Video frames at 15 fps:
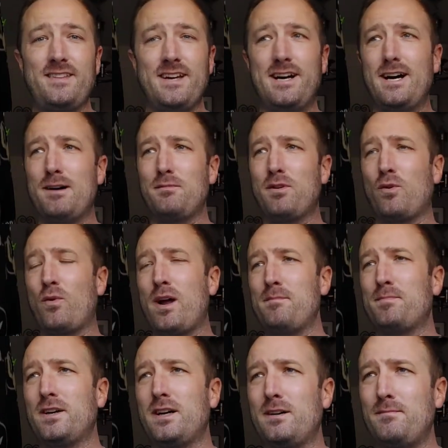I'm going to wrap
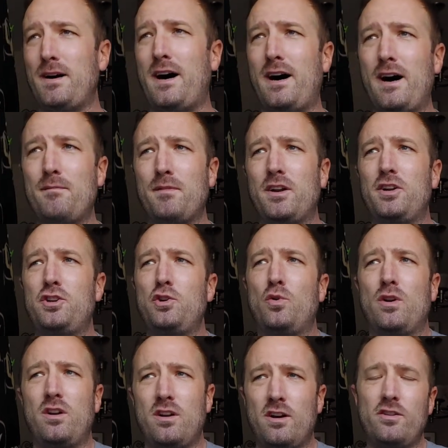it up. I'm going to do
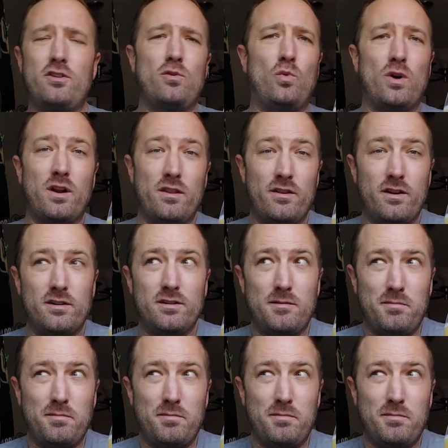another one of their,